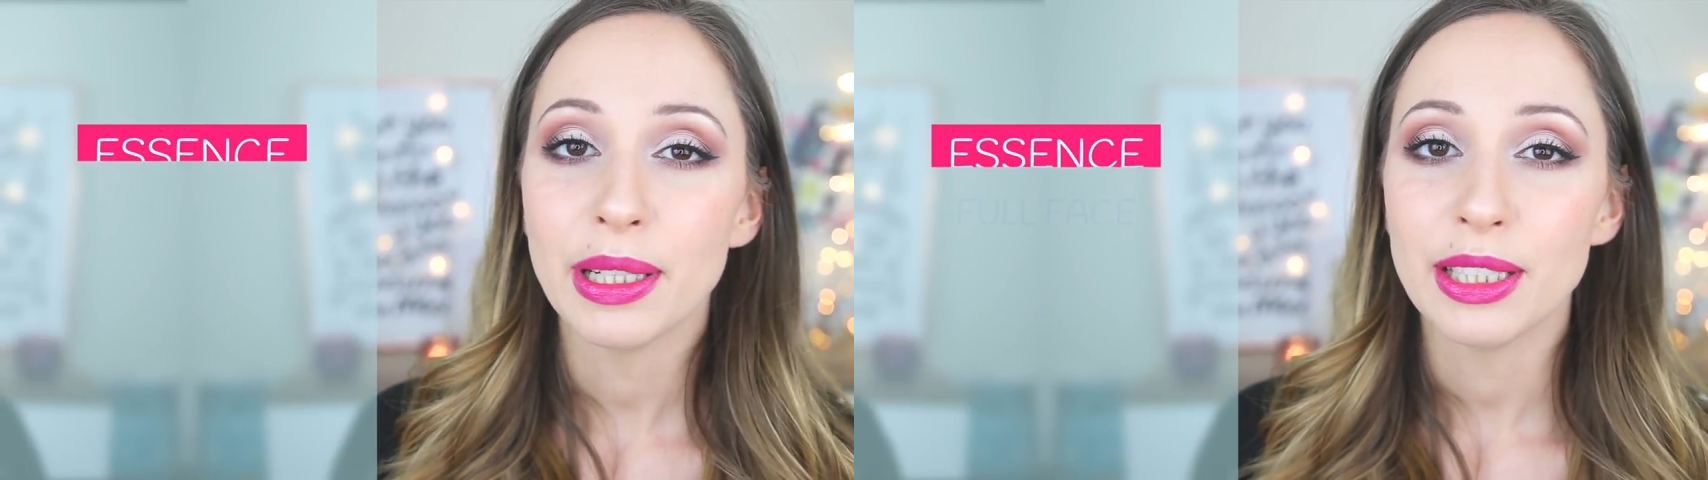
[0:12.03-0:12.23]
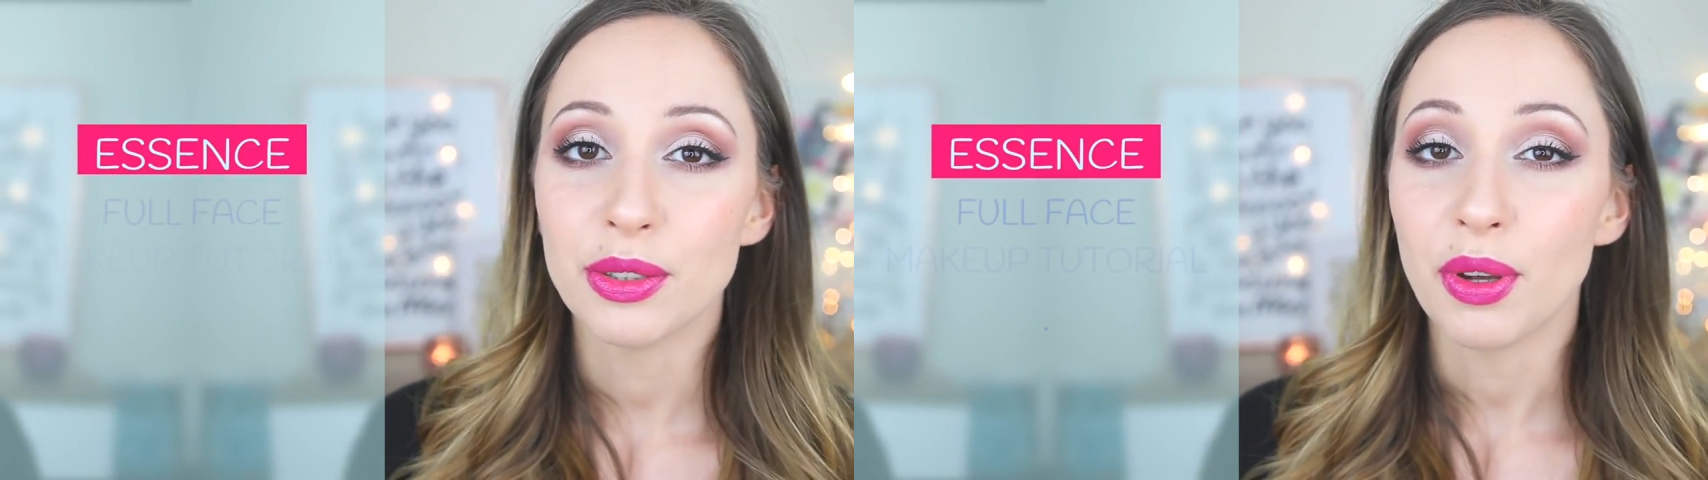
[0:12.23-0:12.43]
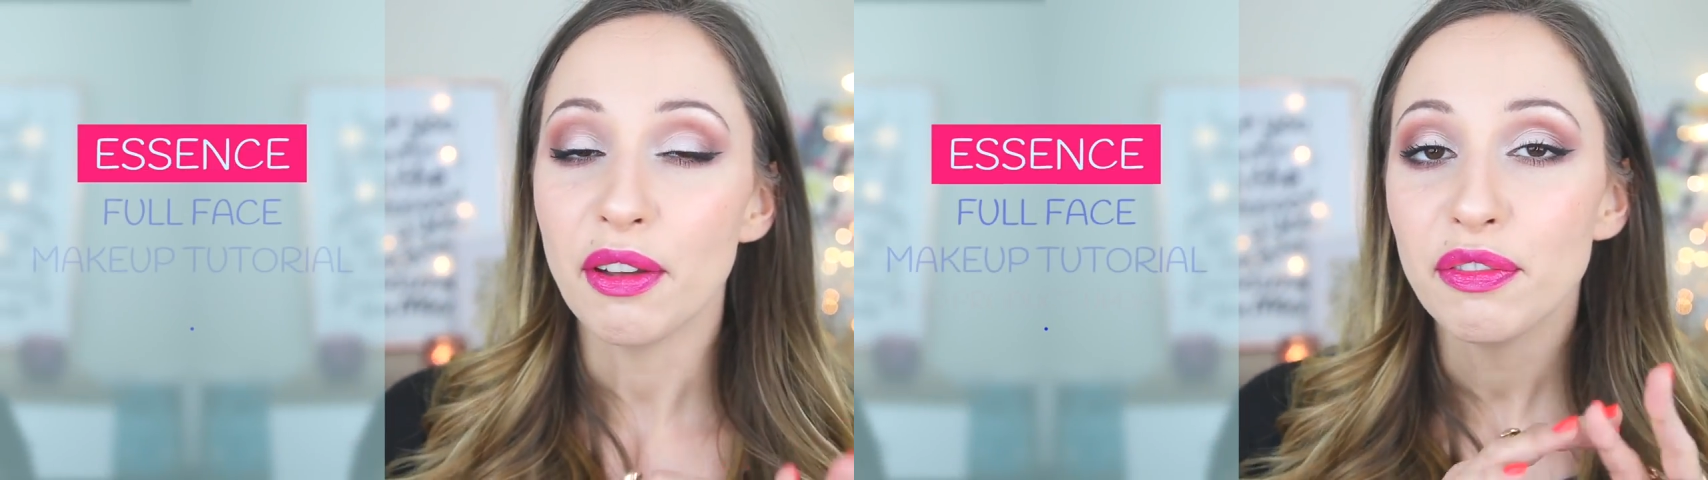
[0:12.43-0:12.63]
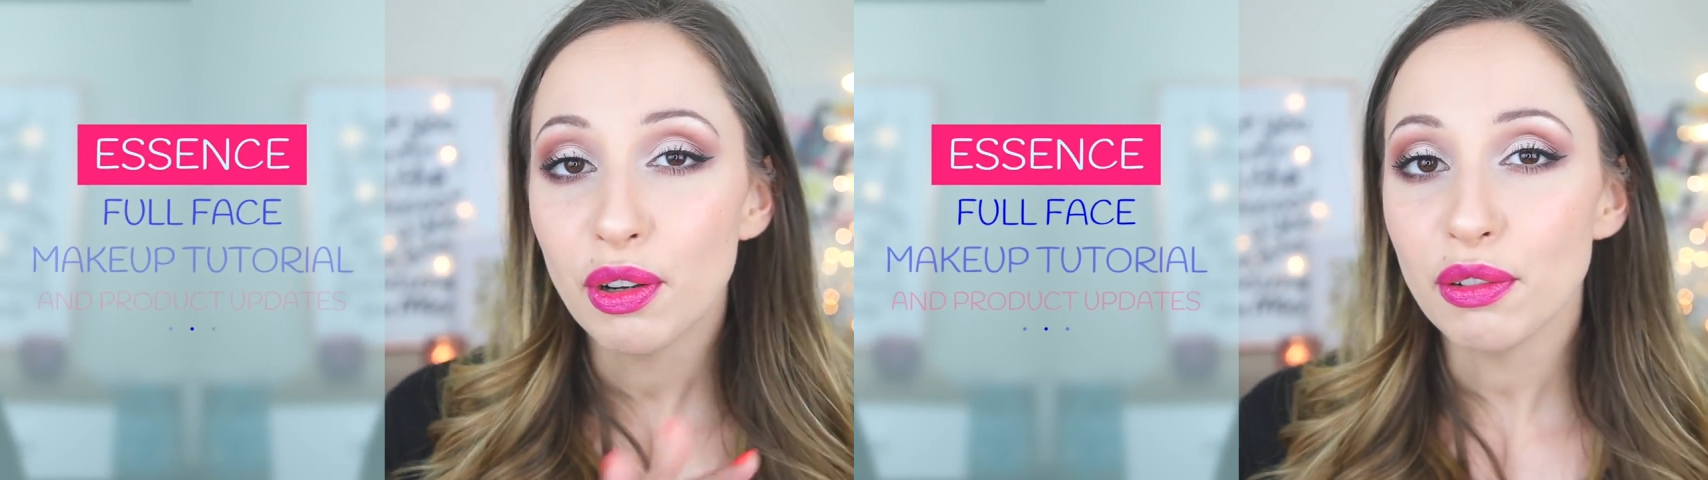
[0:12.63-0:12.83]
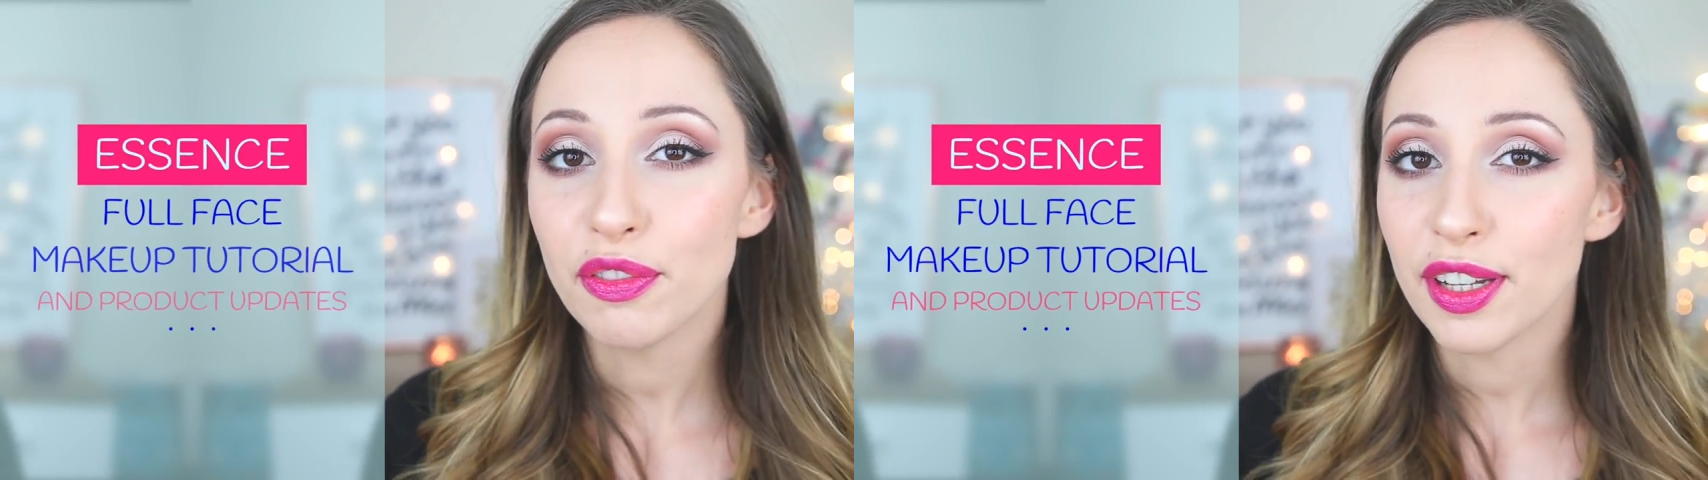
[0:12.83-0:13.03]
will do a
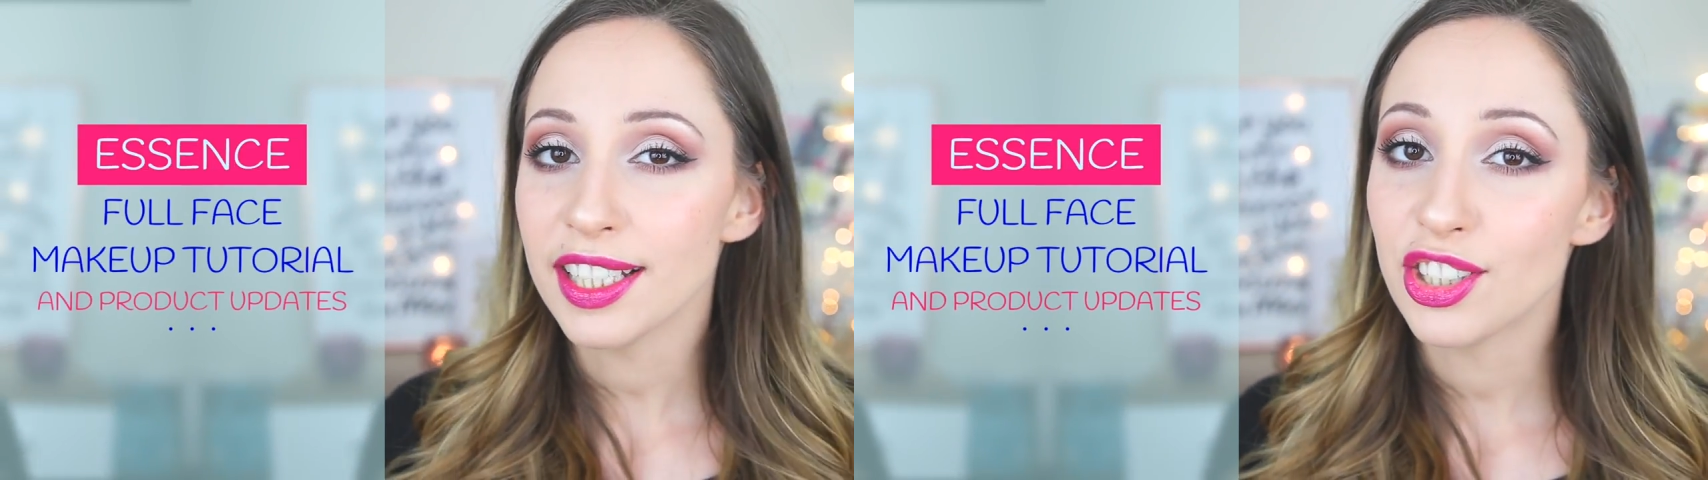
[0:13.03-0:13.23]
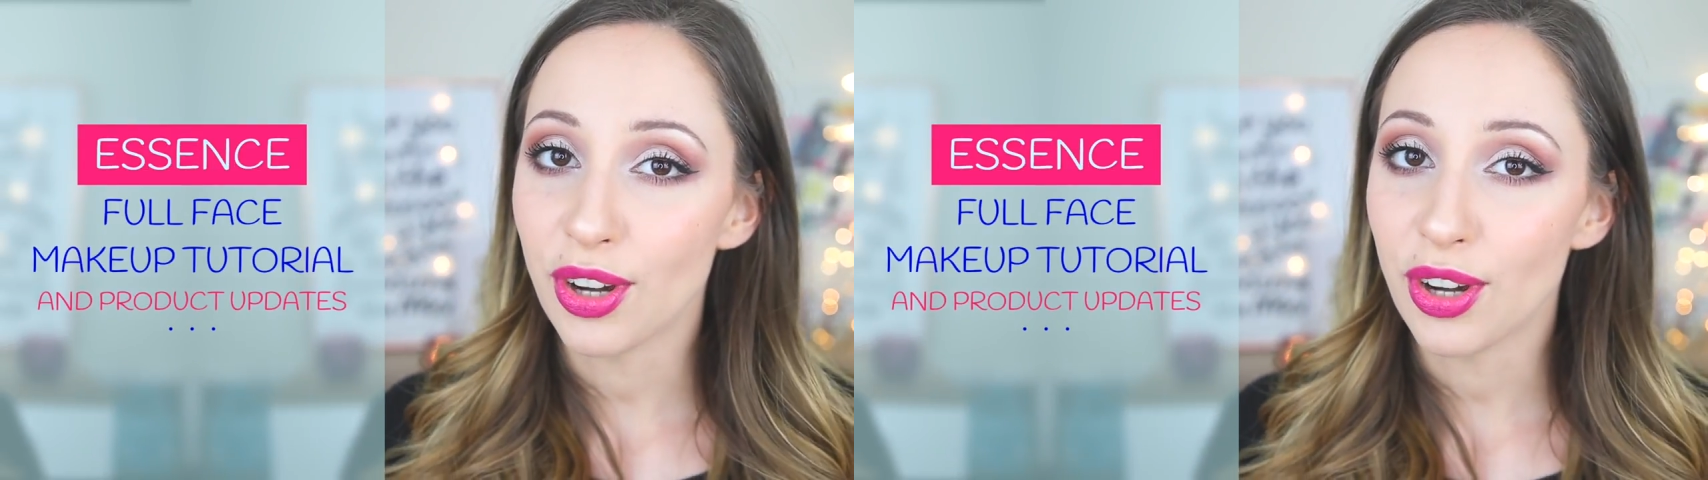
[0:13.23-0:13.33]
full face